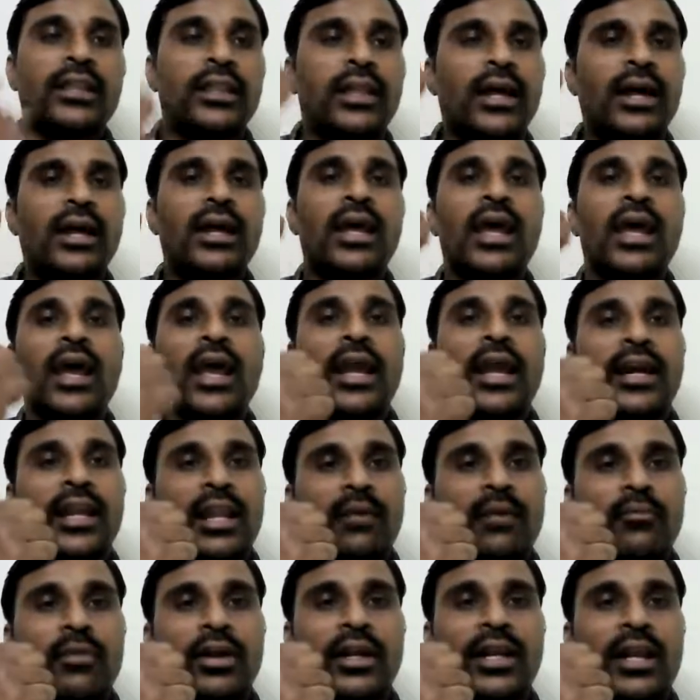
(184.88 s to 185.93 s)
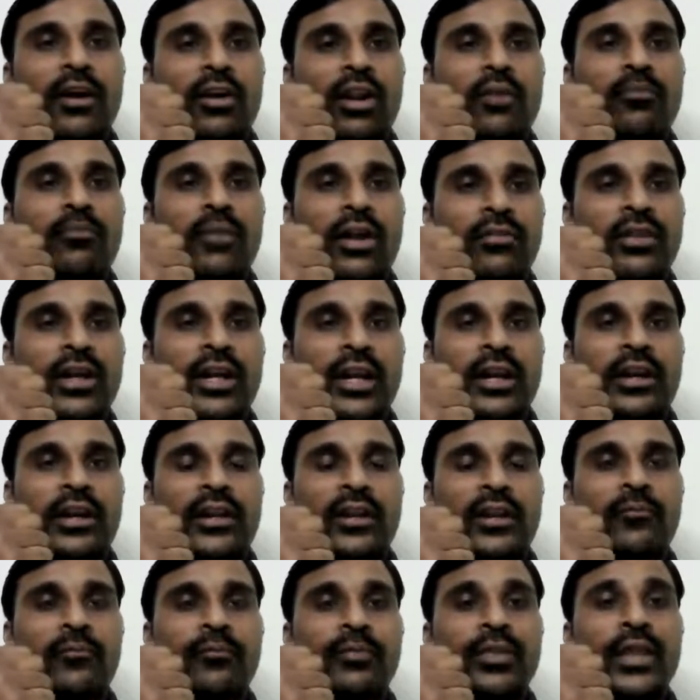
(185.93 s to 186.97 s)
in the economic development of the
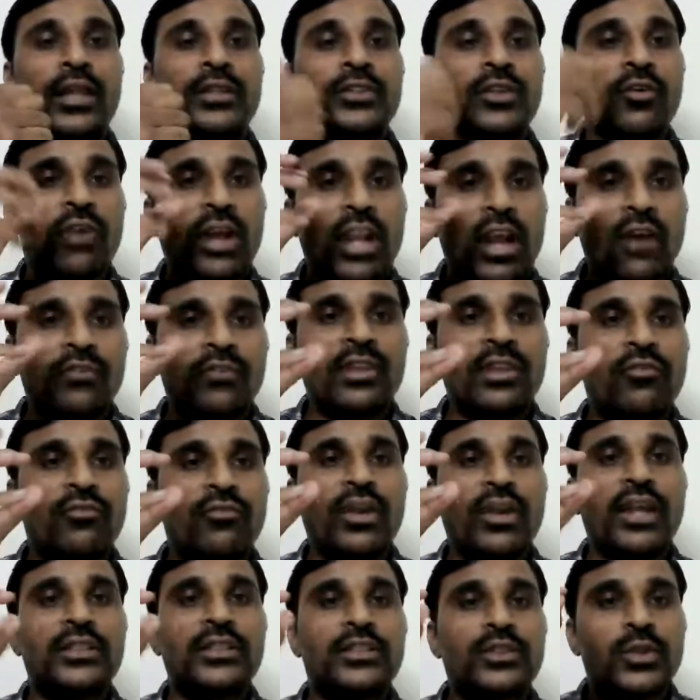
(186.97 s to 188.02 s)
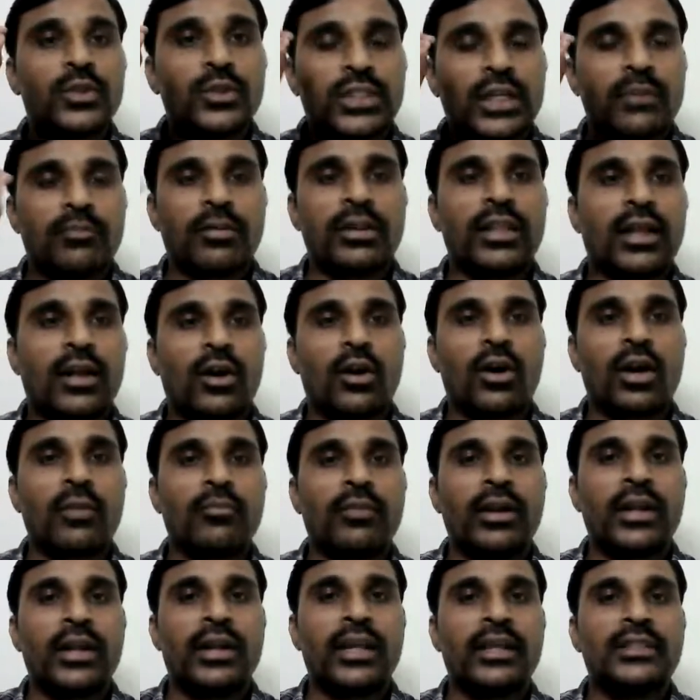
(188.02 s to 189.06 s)
country. So one of the ways chosen by the
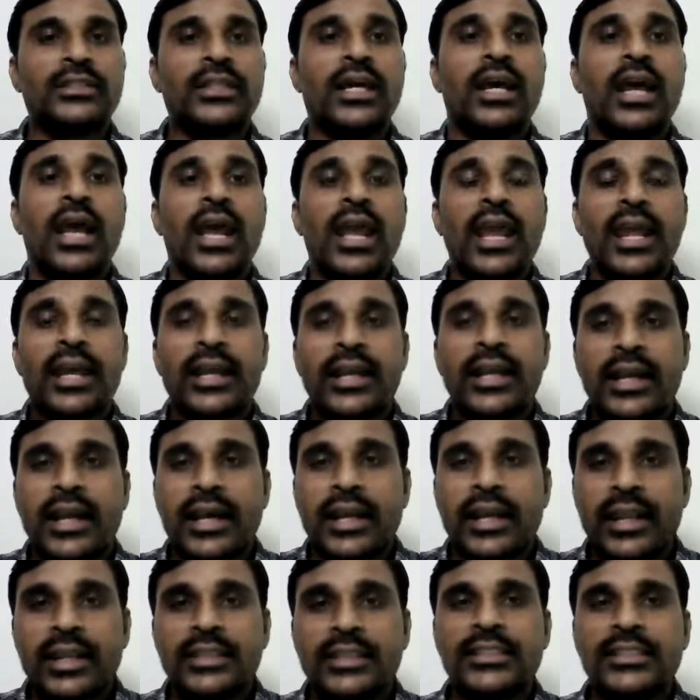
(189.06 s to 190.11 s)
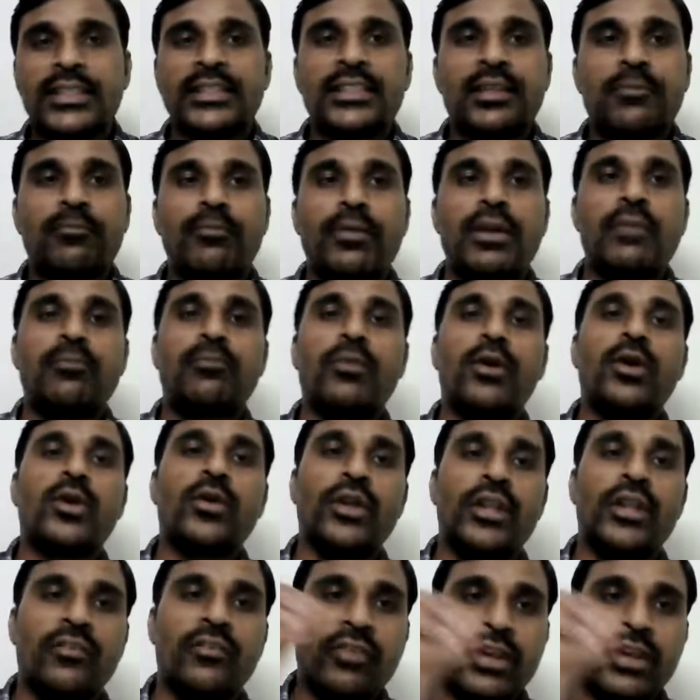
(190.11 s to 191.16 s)
government is encouraging the people
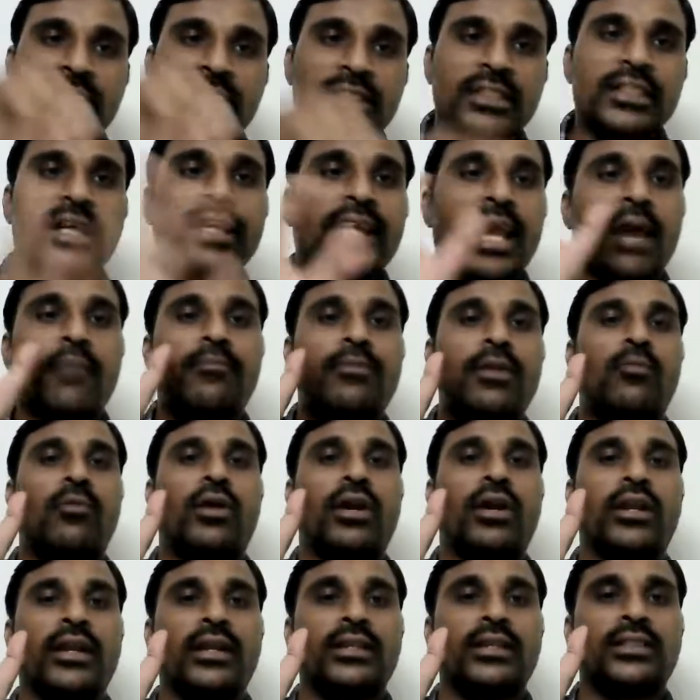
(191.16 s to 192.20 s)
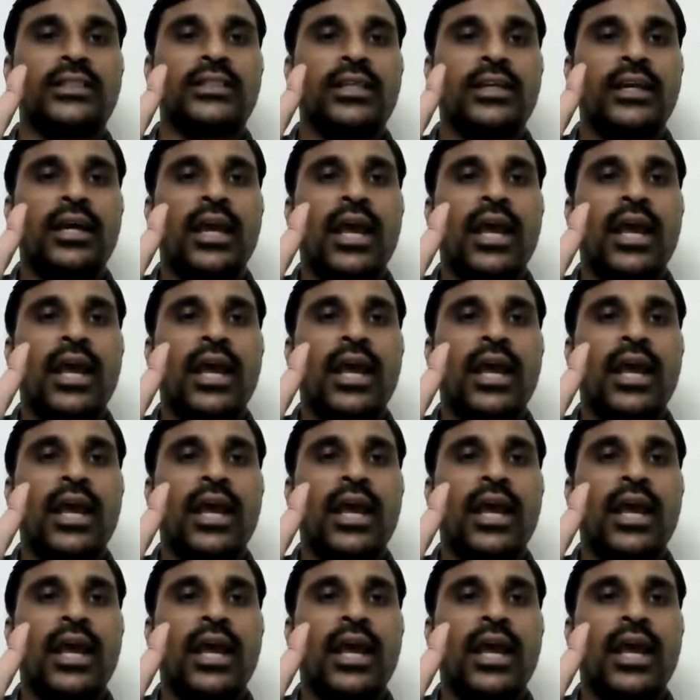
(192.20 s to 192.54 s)
to invest in the capital markets.